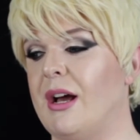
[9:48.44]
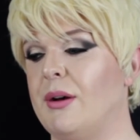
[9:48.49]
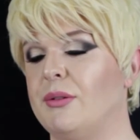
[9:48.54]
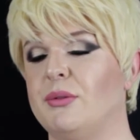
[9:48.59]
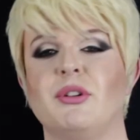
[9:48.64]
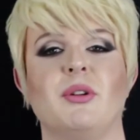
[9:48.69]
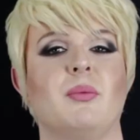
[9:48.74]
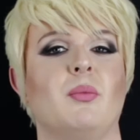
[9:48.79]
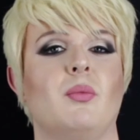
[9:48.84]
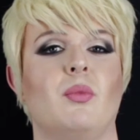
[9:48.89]

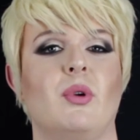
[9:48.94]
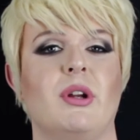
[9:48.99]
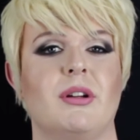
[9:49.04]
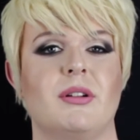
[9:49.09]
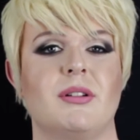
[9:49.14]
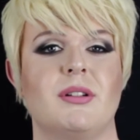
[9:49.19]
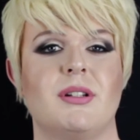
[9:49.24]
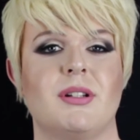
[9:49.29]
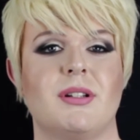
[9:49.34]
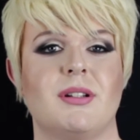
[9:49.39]
of them
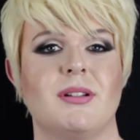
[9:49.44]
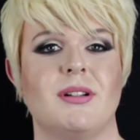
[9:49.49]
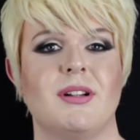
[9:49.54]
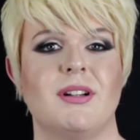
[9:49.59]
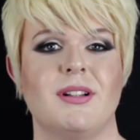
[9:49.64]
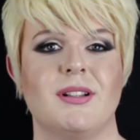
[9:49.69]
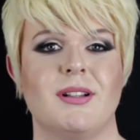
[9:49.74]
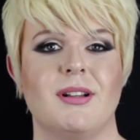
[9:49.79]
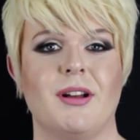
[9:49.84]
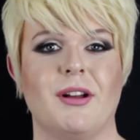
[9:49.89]
weird
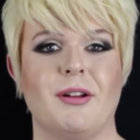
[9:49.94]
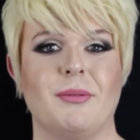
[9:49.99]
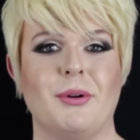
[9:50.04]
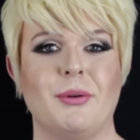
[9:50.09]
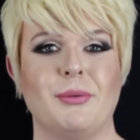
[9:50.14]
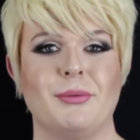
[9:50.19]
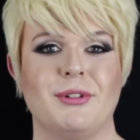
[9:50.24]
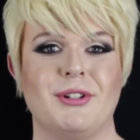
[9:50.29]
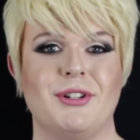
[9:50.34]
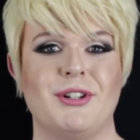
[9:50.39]

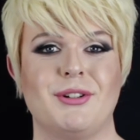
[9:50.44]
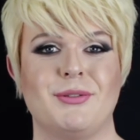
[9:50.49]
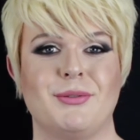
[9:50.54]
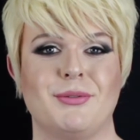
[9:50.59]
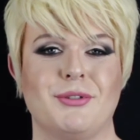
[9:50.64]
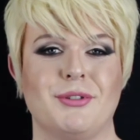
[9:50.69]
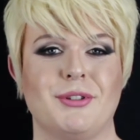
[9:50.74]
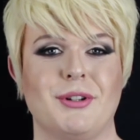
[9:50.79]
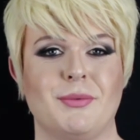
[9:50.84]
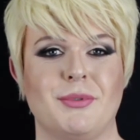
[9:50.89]
only
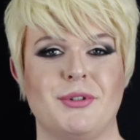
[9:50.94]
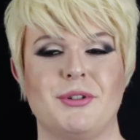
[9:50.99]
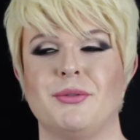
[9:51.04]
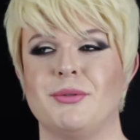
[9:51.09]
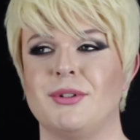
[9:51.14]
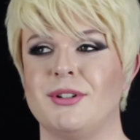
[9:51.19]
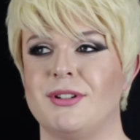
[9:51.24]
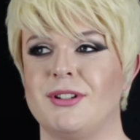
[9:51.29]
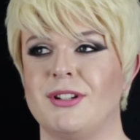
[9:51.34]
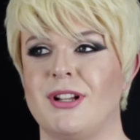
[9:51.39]
children that would
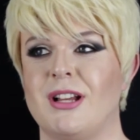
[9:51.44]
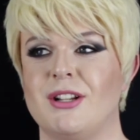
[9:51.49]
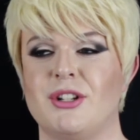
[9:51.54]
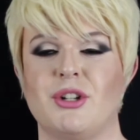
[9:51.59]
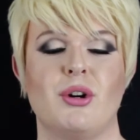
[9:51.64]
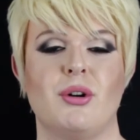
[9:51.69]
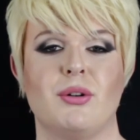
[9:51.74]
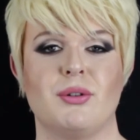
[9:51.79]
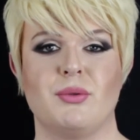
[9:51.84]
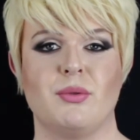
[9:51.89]
go in and like
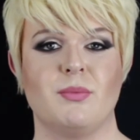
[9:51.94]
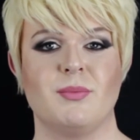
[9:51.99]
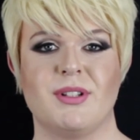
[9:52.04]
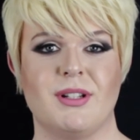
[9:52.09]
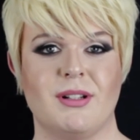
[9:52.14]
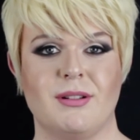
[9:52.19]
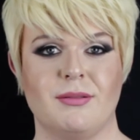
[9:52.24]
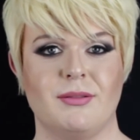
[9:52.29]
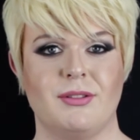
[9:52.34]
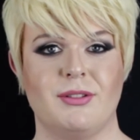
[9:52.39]
talk to
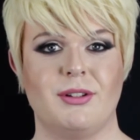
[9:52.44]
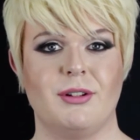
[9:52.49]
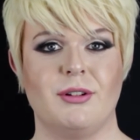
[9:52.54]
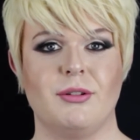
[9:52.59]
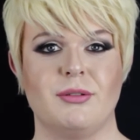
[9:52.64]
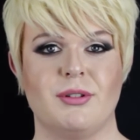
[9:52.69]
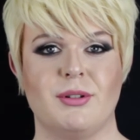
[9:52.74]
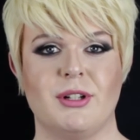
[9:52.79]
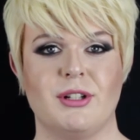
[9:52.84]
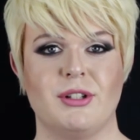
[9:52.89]
themselves. So you
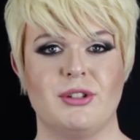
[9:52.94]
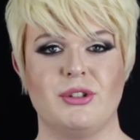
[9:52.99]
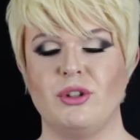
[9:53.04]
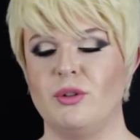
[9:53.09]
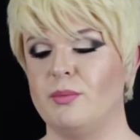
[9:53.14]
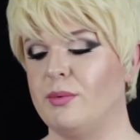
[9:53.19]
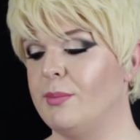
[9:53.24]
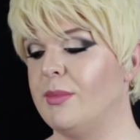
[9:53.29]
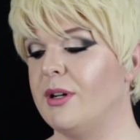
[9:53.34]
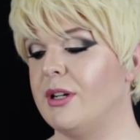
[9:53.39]
go to like a
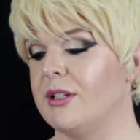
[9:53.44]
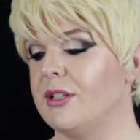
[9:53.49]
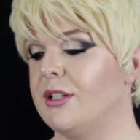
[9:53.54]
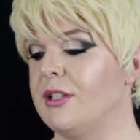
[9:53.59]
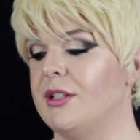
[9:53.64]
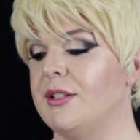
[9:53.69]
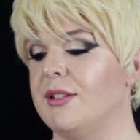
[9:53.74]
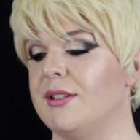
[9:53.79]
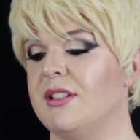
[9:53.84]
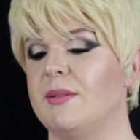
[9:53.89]
supermarket
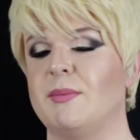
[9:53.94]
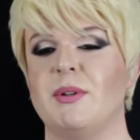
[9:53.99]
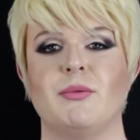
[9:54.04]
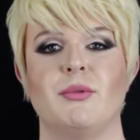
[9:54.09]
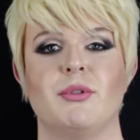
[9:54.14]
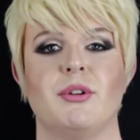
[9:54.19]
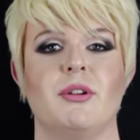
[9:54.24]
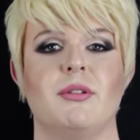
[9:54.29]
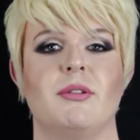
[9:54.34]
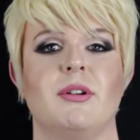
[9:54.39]
and you'd see me
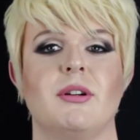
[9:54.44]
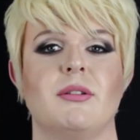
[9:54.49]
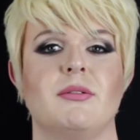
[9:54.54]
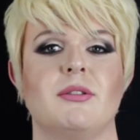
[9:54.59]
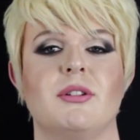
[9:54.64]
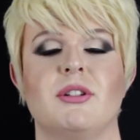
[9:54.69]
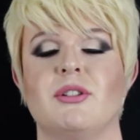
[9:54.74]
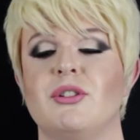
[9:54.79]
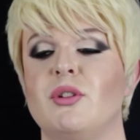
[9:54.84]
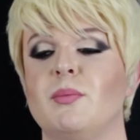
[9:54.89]
running around,
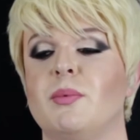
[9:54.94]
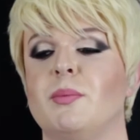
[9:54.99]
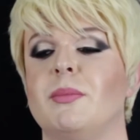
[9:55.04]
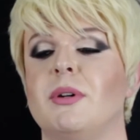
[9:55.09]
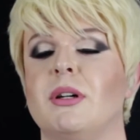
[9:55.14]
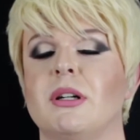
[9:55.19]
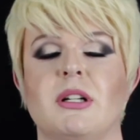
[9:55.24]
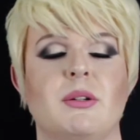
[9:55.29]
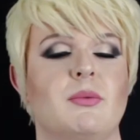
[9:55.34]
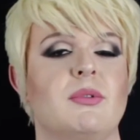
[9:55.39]
and the
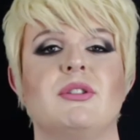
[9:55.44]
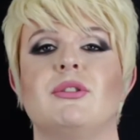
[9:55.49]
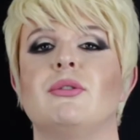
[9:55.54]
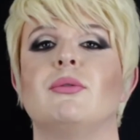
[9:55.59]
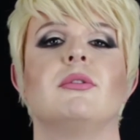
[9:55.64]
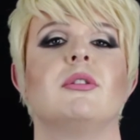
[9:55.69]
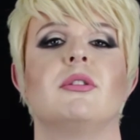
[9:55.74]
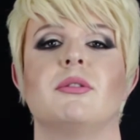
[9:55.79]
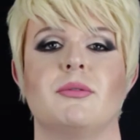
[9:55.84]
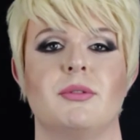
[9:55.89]
supermarket was
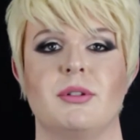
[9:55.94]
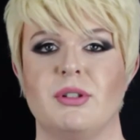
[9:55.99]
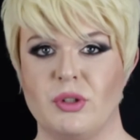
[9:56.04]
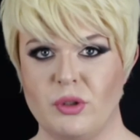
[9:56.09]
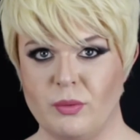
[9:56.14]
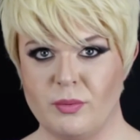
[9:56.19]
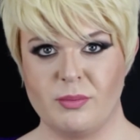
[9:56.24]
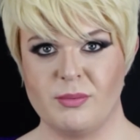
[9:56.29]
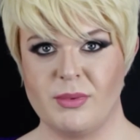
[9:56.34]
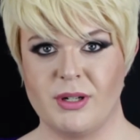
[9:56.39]
no longer a
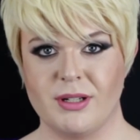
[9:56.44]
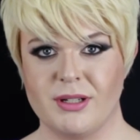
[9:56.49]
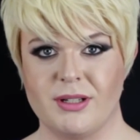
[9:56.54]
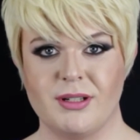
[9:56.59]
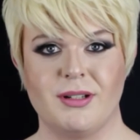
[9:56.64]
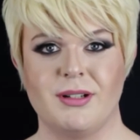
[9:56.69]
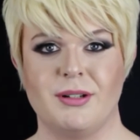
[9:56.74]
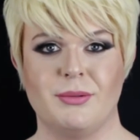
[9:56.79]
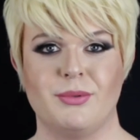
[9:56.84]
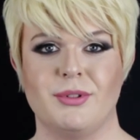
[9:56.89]

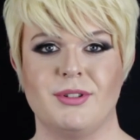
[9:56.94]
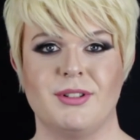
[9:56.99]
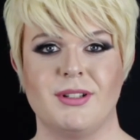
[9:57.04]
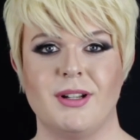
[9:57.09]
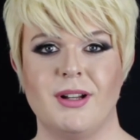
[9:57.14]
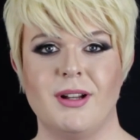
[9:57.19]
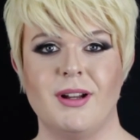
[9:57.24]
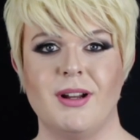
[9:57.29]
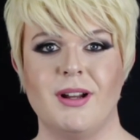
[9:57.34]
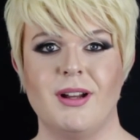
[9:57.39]
supermarket. It was
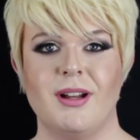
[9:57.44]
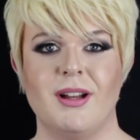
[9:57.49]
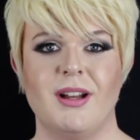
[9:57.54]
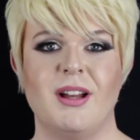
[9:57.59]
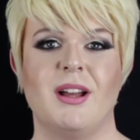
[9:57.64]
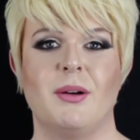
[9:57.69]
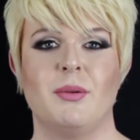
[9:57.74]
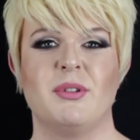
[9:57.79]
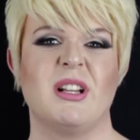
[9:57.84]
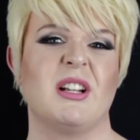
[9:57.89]

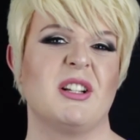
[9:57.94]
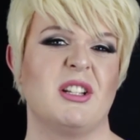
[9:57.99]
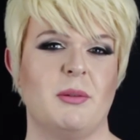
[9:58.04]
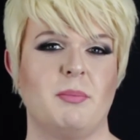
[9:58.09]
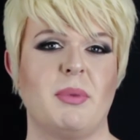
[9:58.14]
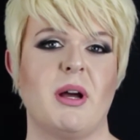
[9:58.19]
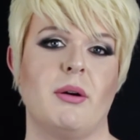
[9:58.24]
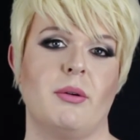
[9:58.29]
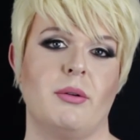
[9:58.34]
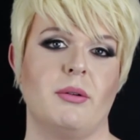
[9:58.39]
actually
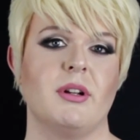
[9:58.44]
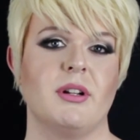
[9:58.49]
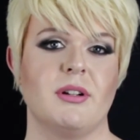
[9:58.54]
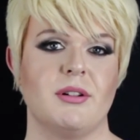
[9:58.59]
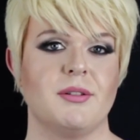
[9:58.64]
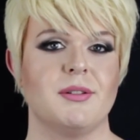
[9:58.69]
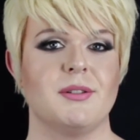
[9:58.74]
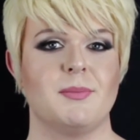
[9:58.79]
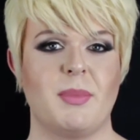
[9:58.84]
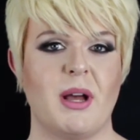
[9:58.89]
Power
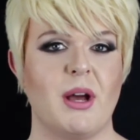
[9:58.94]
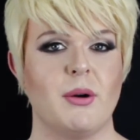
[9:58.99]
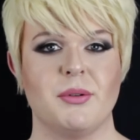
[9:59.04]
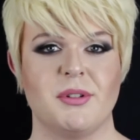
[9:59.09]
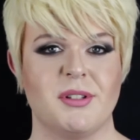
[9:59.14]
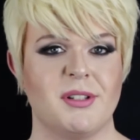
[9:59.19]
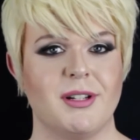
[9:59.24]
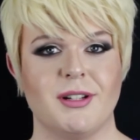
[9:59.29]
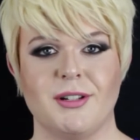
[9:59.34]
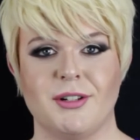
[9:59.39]
Rangers power
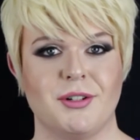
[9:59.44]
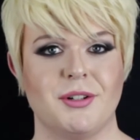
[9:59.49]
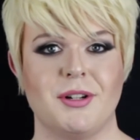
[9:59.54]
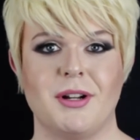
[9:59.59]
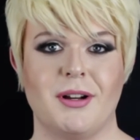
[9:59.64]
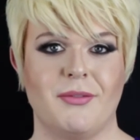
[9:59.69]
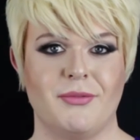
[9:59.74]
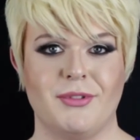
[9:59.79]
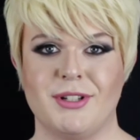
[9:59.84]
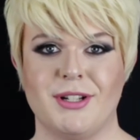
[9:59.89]
station
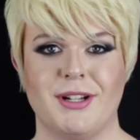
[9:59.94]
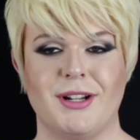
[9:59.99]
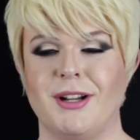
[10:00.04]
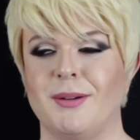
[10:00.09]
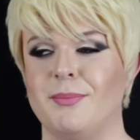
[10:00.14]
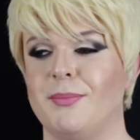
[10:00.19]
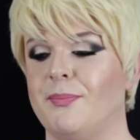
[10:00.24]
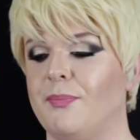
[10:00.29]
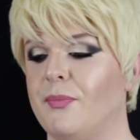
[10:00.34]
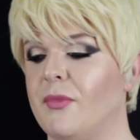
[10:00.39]
half the
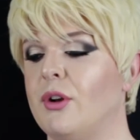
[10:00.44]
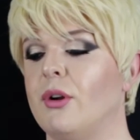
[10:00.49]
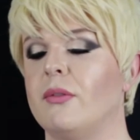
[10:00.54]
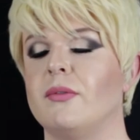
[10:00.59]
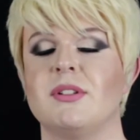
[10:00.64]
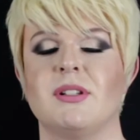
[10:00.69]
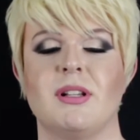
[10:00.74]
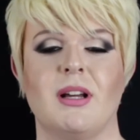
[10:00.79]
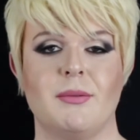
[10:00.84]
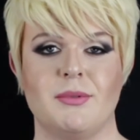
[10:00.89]
time, and
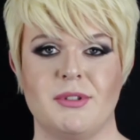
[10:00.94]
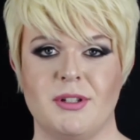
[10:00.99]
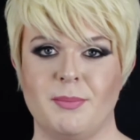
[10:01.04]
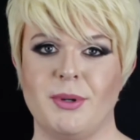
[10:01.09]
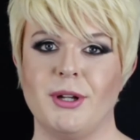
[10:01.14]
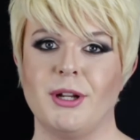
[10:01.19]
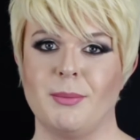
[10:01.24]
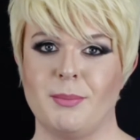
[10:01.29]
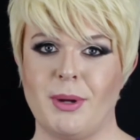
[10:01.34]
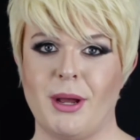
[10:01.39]
obviously I was the
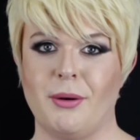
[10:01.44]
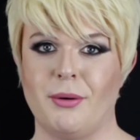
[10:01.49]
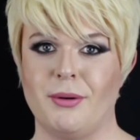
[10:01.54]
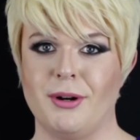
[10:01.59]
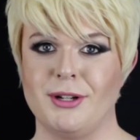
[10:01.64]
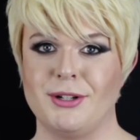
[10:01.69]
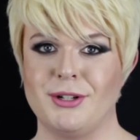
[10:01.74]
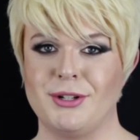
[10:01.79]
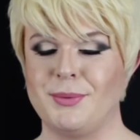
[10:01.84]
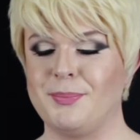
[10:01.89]
pink Power
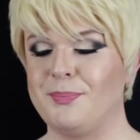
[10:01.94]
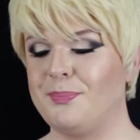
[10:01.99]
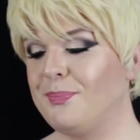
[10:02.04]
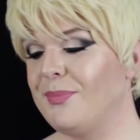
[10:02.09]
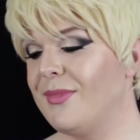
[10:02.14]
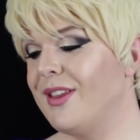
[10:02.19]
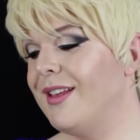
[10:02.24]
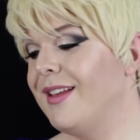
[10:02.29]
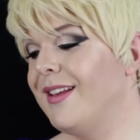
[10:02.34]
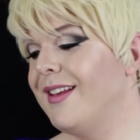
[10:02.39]
Ranger.
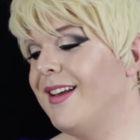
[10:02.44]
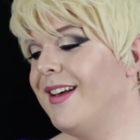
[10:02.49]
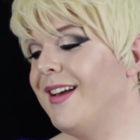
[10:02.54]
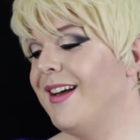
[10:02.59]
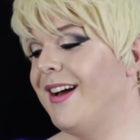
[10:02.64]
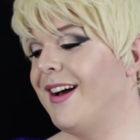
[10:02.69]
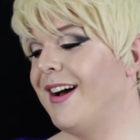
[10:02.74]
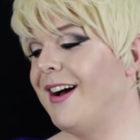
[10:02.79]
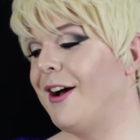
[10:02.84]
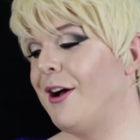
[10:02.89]

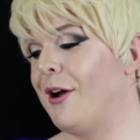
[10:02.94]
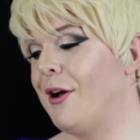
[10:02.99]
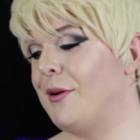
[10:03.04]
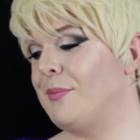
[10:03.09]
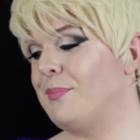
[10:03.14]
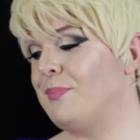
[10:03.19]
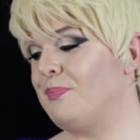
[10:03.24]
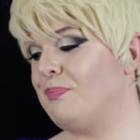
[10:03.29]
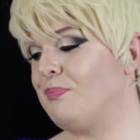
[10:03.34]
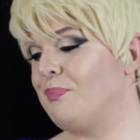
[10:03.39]

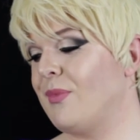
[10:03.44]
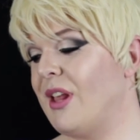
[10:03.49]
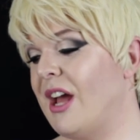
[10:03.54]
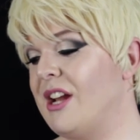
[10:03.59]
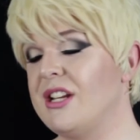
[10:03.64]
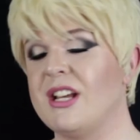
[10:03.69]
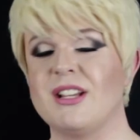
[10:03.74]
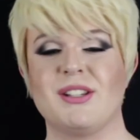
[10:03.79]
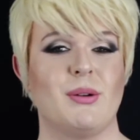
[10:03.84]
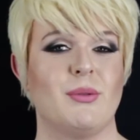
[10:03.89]

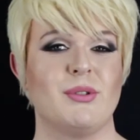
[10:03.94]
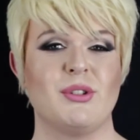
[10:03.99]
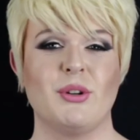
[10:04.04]
And yes, I